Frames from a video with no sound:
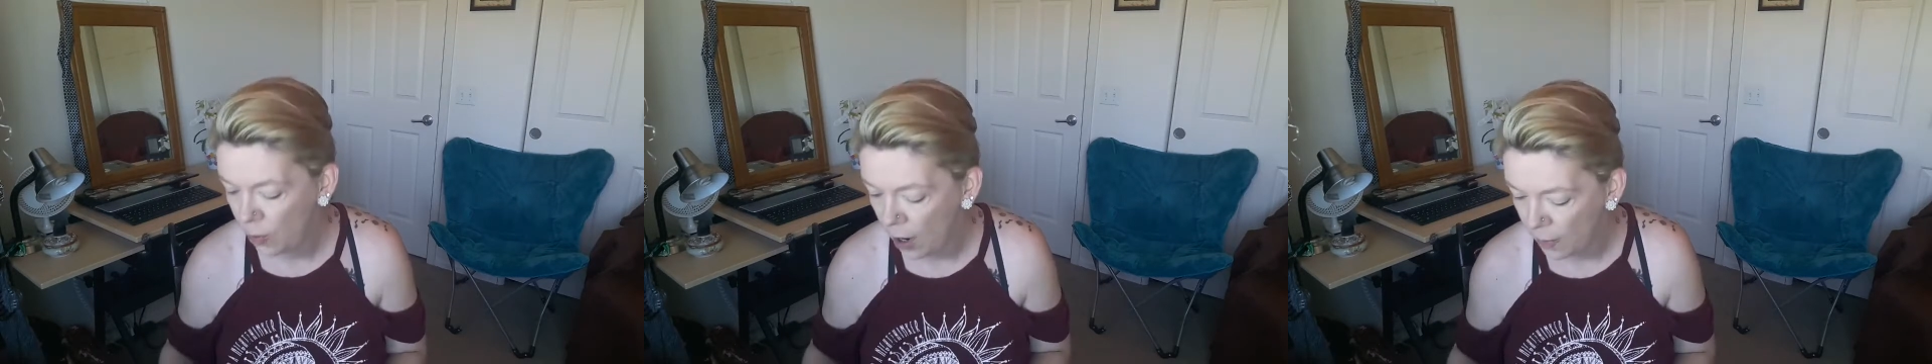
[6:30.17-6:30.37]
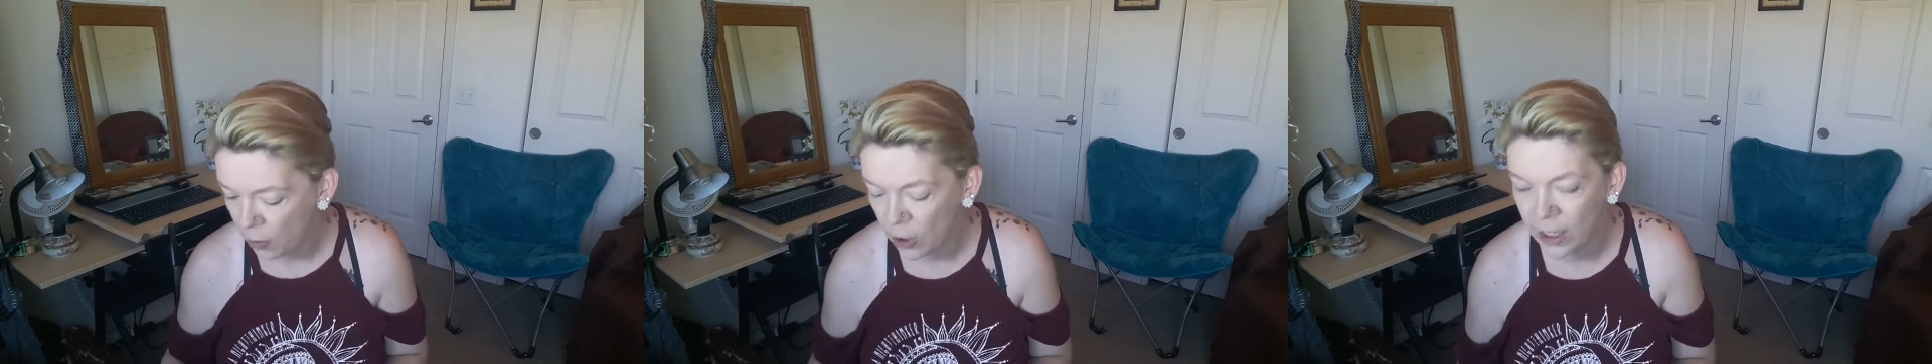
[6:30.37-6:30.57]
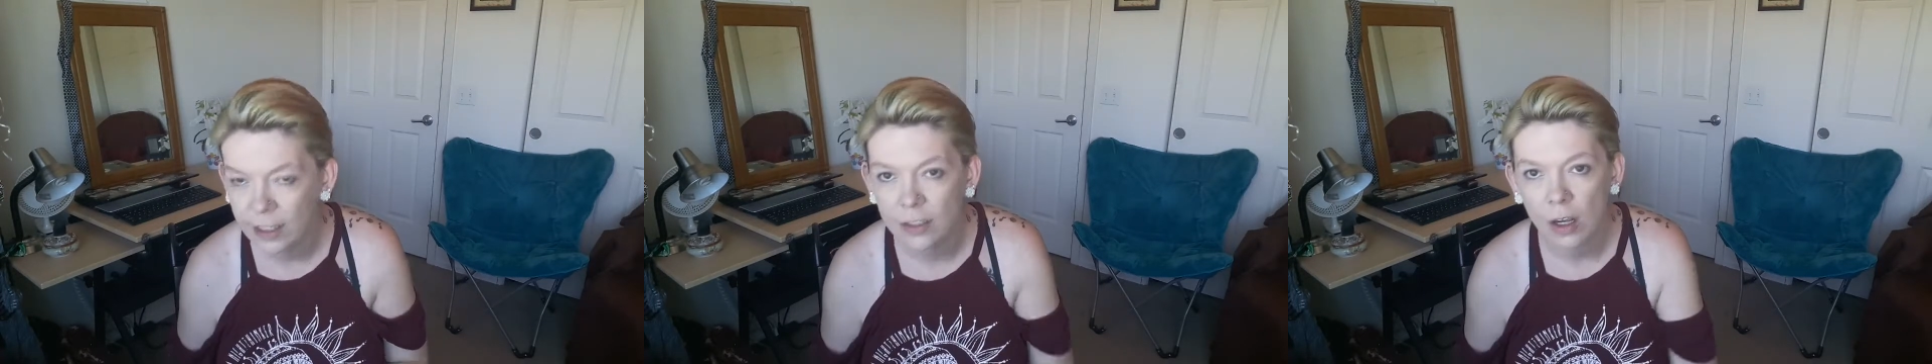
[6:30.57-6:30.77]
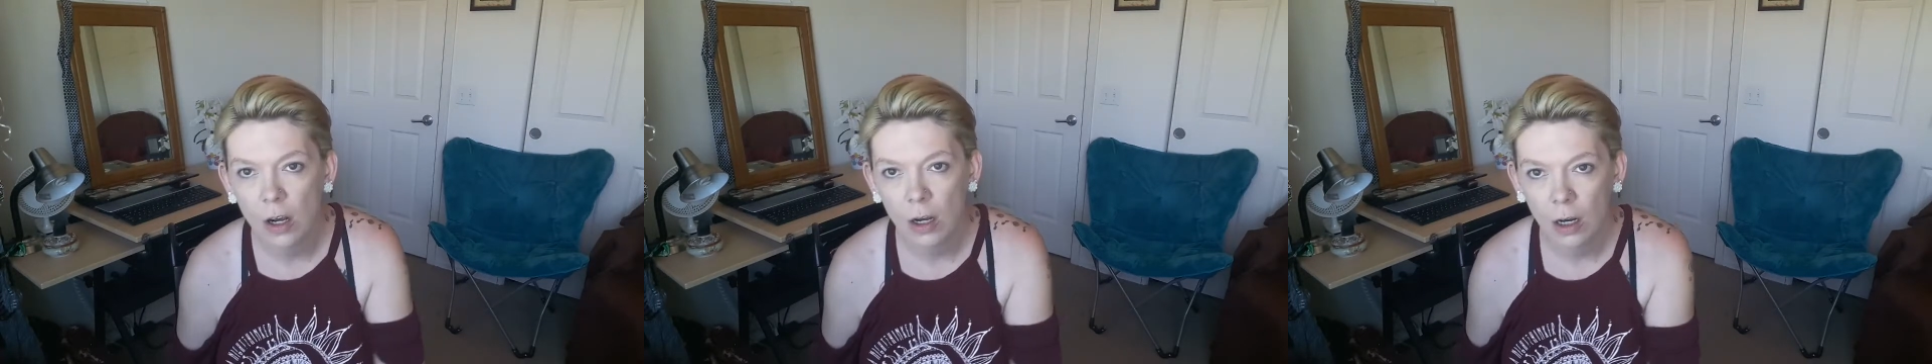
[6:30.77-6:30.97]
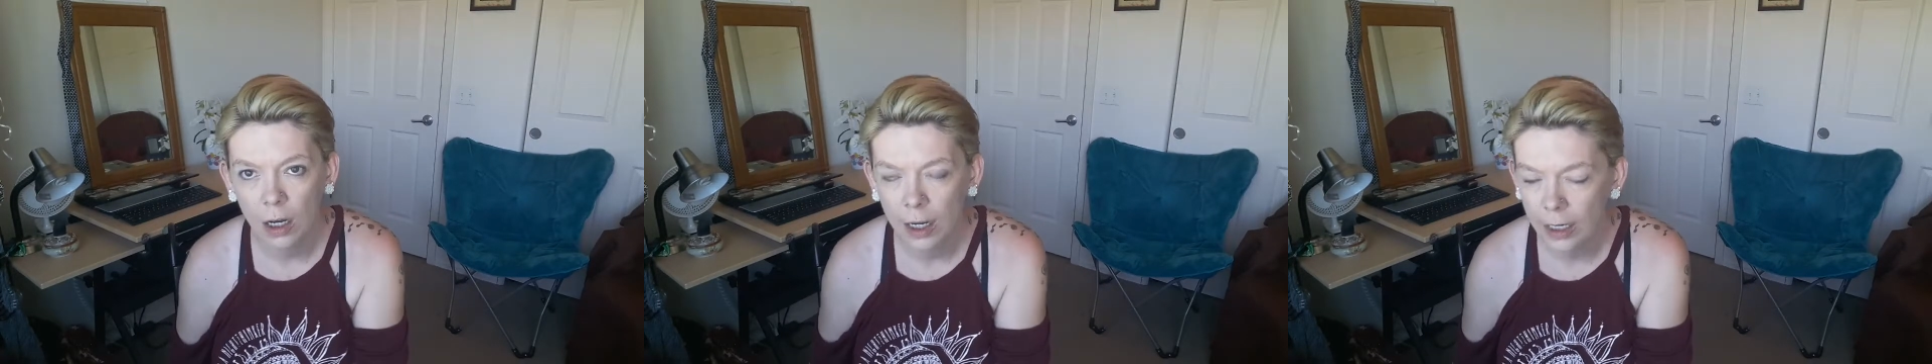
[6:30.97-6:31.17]
primer is
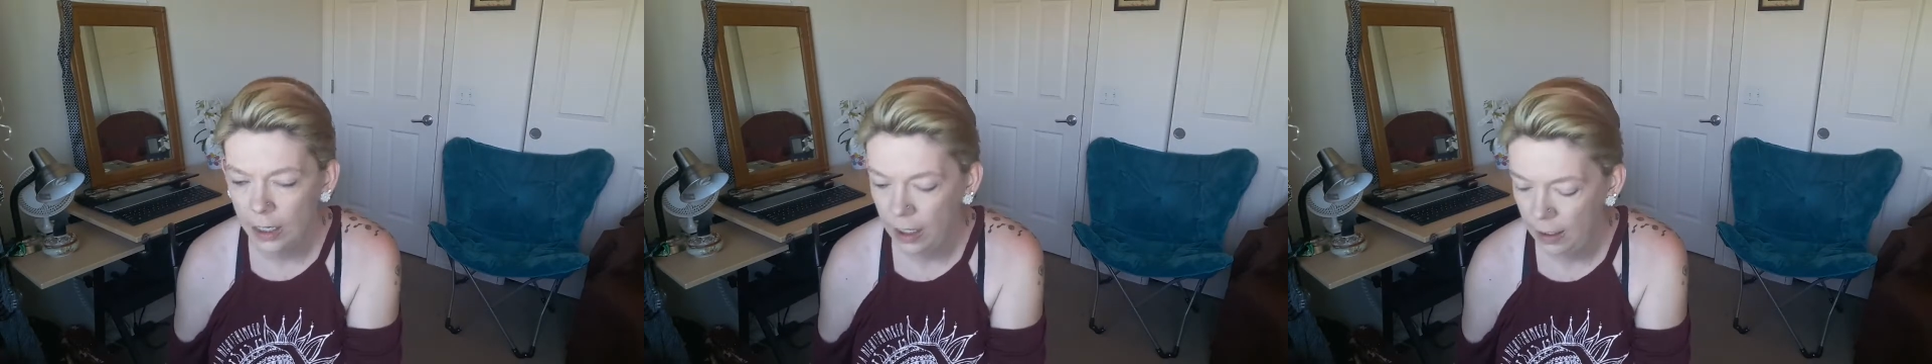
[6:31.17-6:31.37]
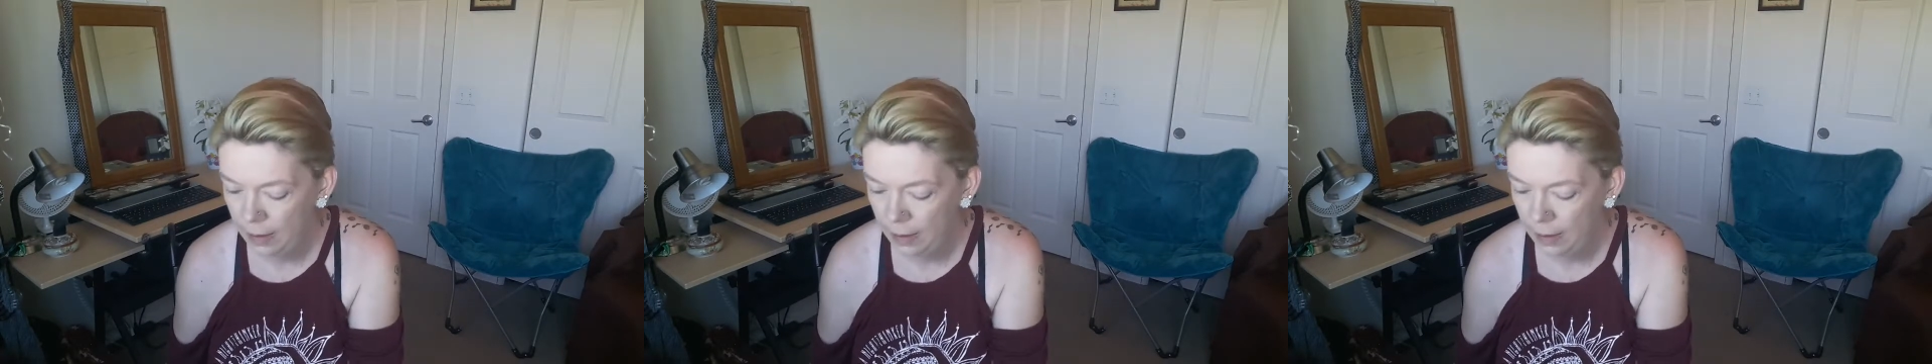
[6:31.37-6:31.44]
on.